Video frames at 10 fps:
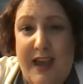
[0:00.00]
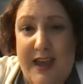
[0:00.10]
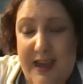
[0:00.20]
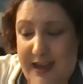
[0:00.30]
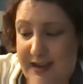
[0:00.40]

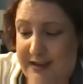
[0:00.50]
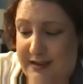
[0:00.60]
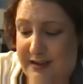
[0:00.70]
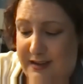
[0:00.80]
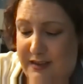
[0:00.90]

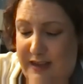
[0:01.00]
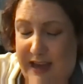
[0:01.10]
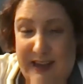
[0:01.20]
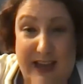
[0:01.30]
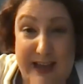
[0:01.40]
And
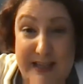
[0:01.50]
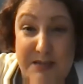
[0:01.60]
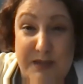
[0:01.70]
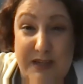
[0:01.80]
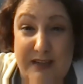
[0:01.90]
that has to
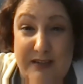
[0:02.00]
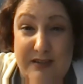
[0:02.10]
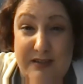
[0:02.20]
be